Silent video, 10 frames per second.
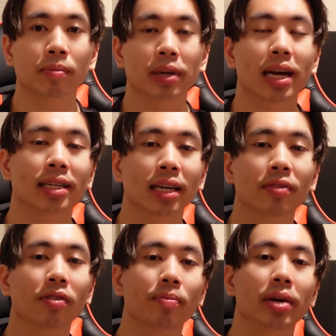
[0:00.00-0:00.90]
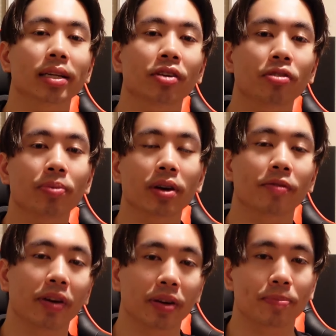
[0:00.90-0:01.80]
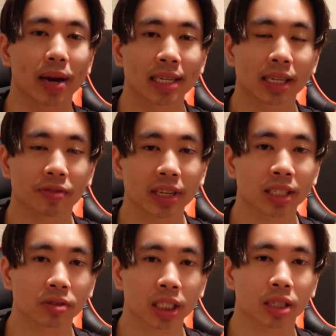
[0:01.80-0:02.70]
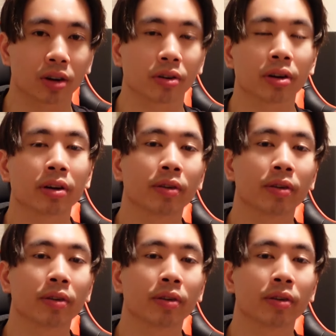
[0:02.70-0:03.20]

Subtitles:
But yeah, take it from me, this should be a very basic resource, so